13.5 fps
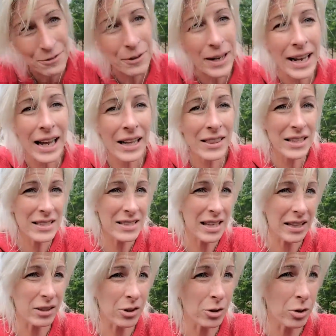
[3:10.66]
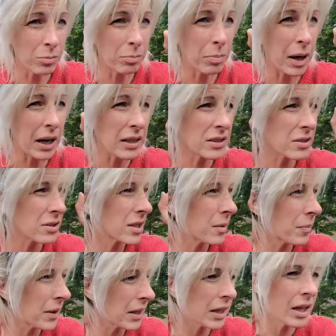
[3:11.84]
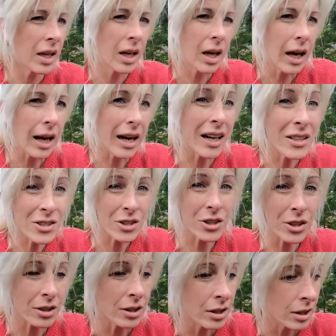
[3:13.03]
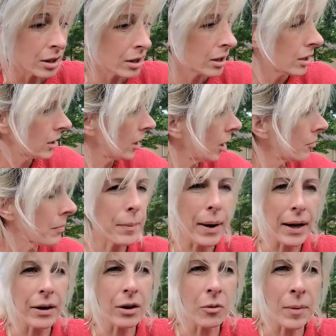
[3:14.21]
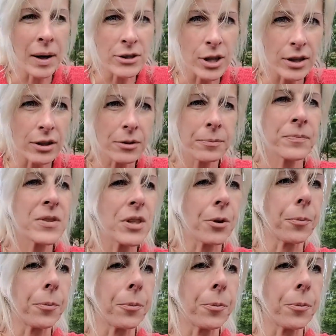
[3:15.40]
if I had these like little pucks or something under on my bed of my trailer. So